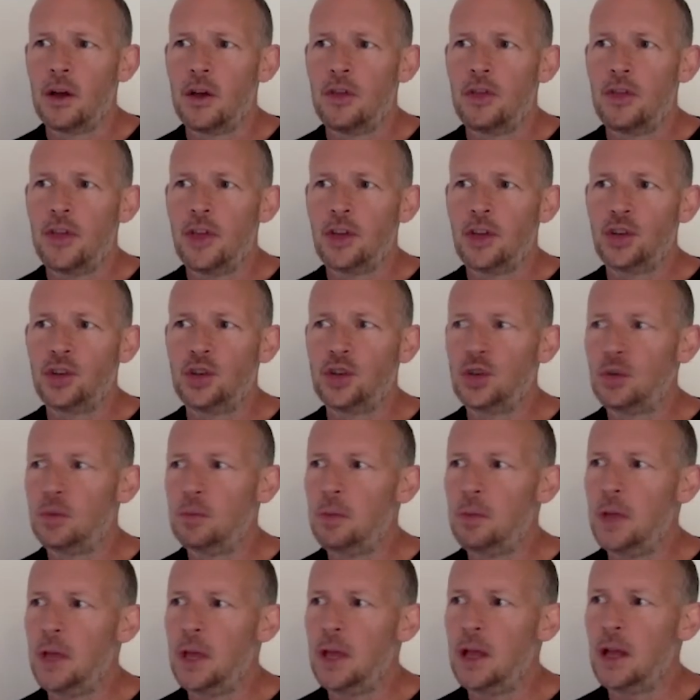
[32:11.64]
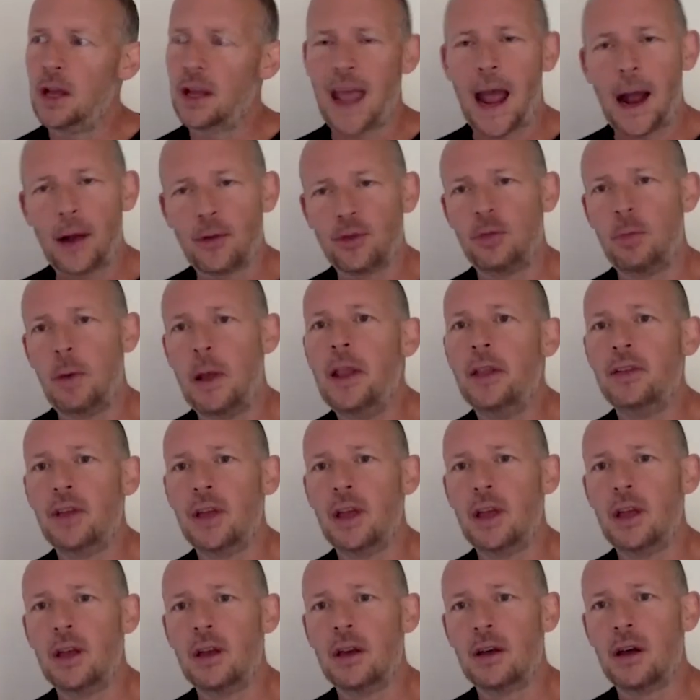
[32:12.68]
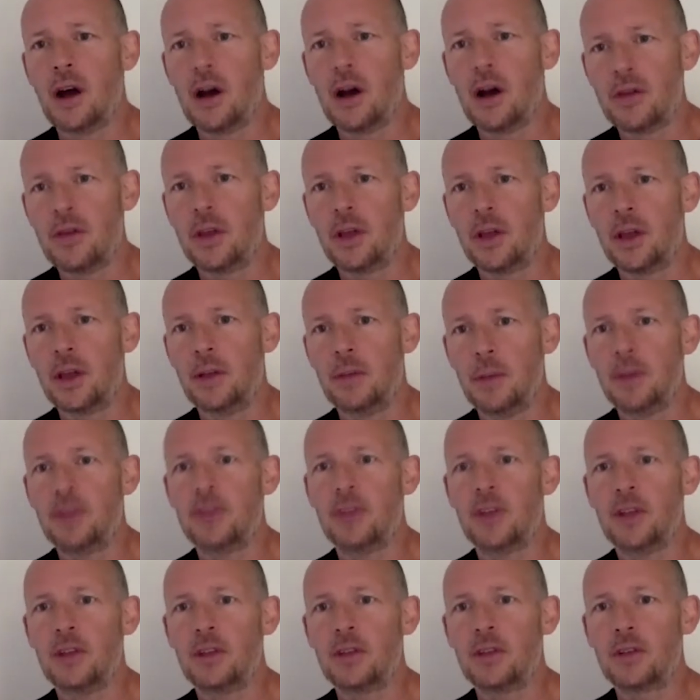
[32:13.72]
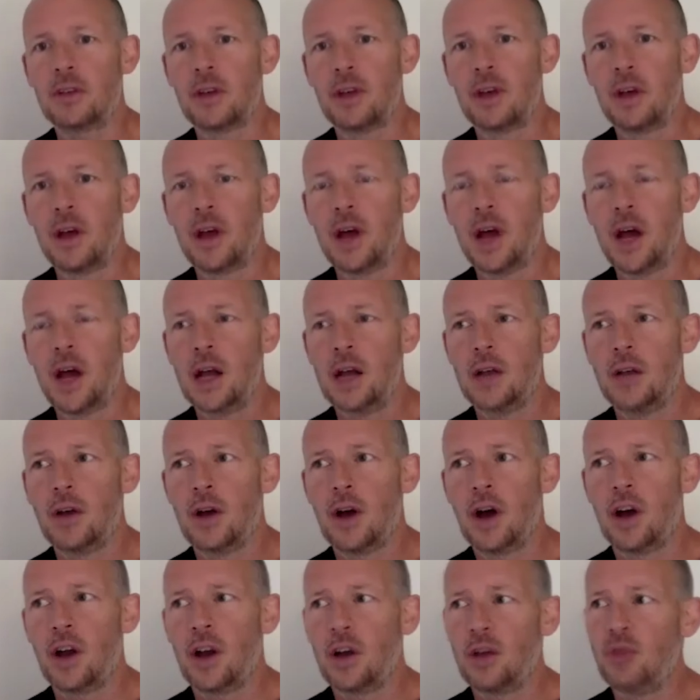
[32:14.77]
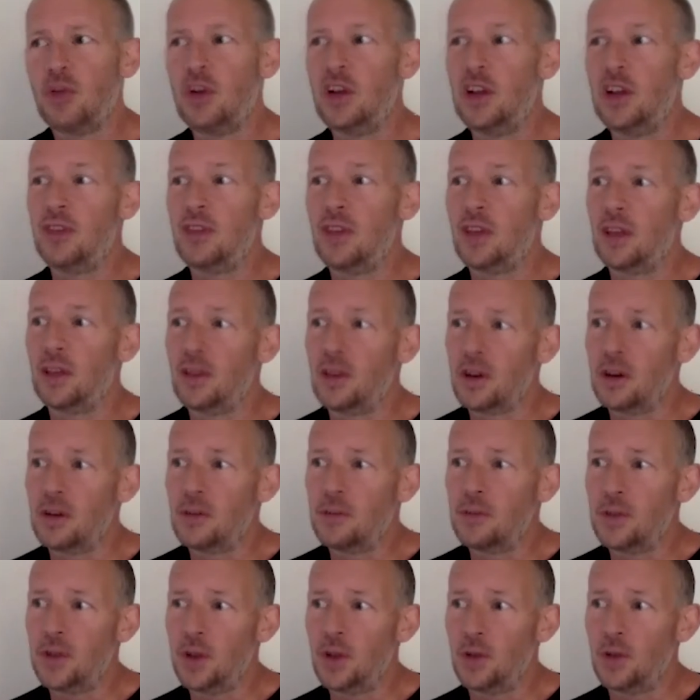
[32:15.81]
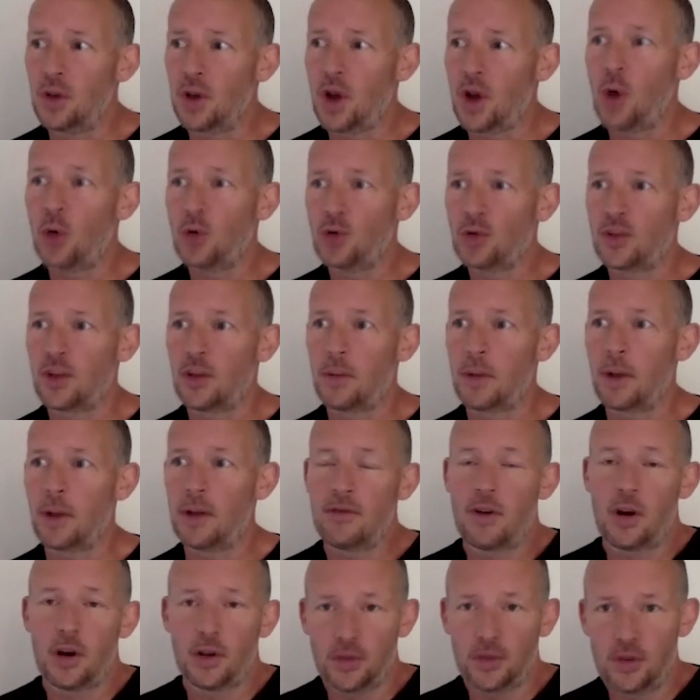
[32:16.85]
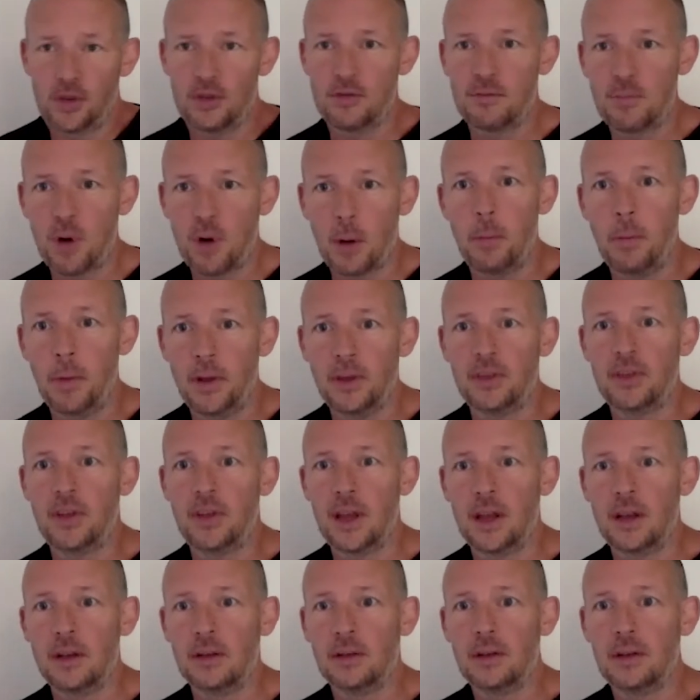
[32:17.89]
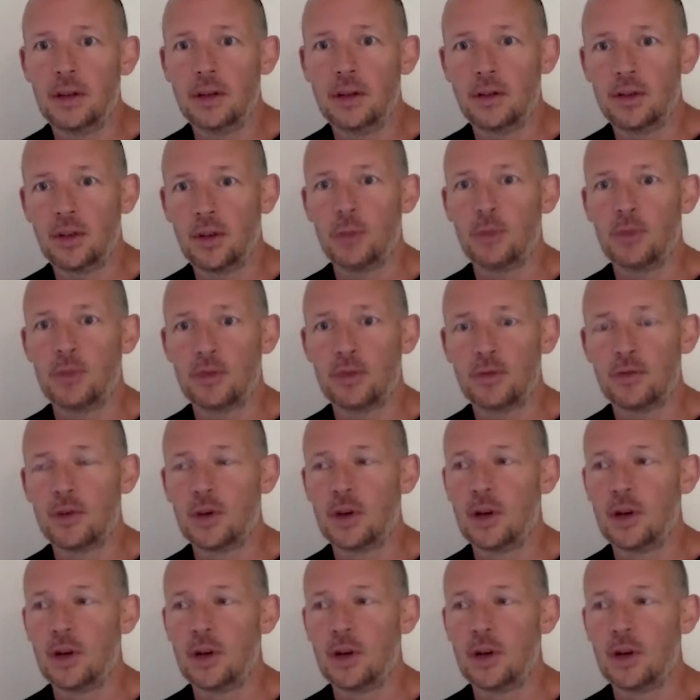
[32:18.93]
there should be an accountability, I think, in business. And I really think that, the culture of Segmentify, as you've probably seen in terms of,